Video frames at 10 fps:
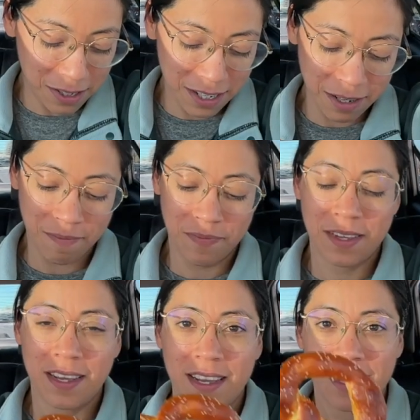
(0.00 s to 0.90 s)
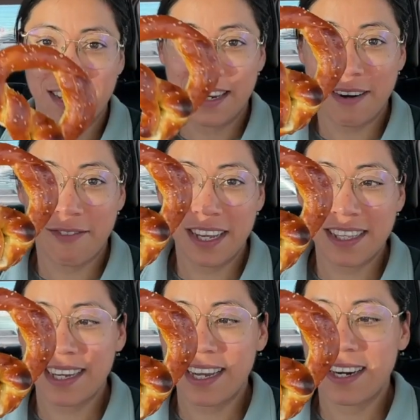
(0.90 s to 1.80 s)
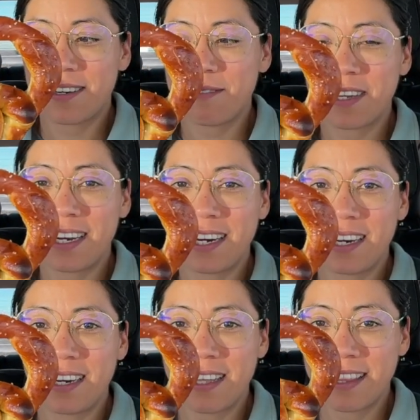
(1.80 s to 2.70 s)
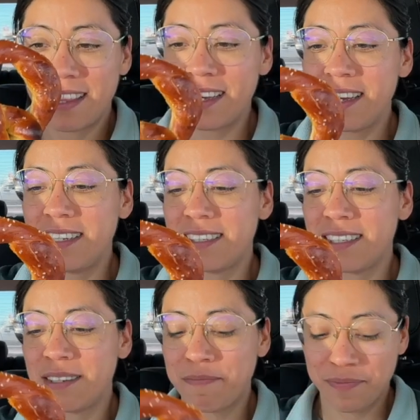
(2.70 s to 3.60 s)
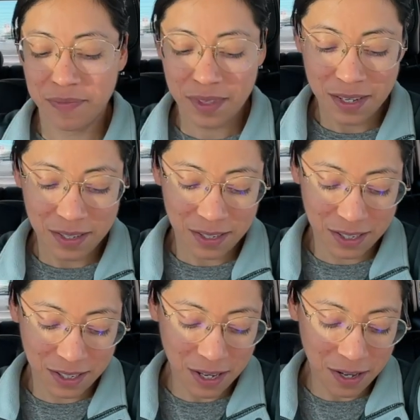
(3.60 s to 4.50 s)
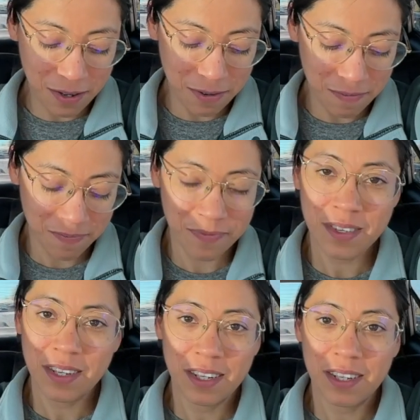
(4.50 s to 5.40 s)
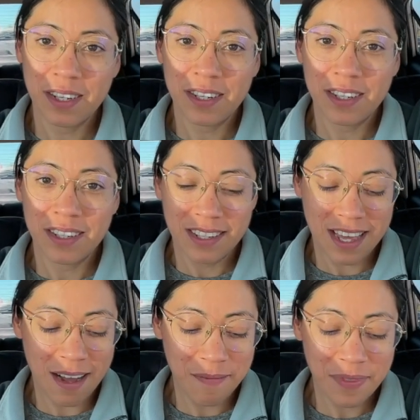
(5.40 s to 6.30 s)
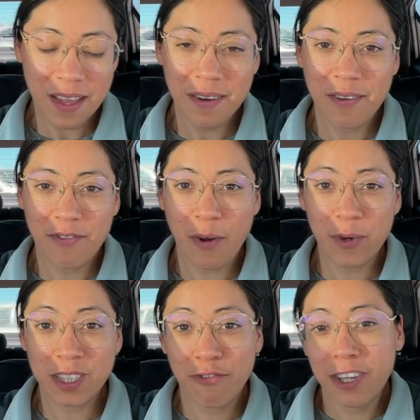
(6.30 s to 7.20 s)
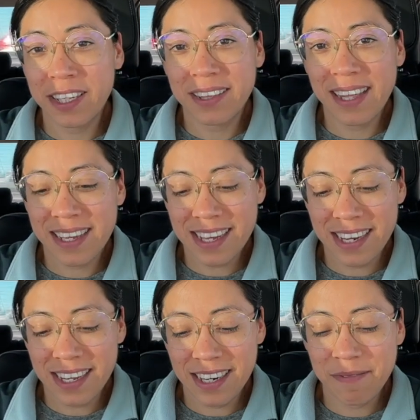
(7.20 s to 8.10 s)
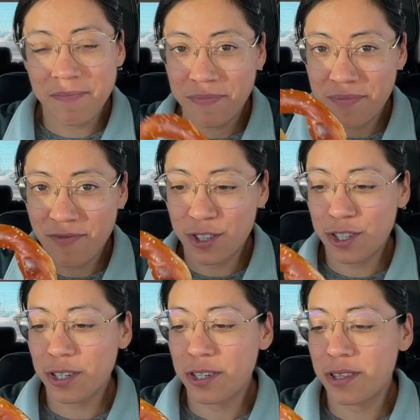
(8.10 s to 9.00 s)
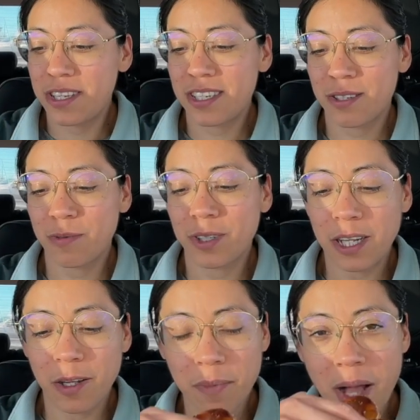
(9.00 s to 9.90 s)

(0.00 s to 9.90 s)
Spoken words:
Can never get tired of eating these. So yeah, if I wasn't feeling like eating, for sure this will help.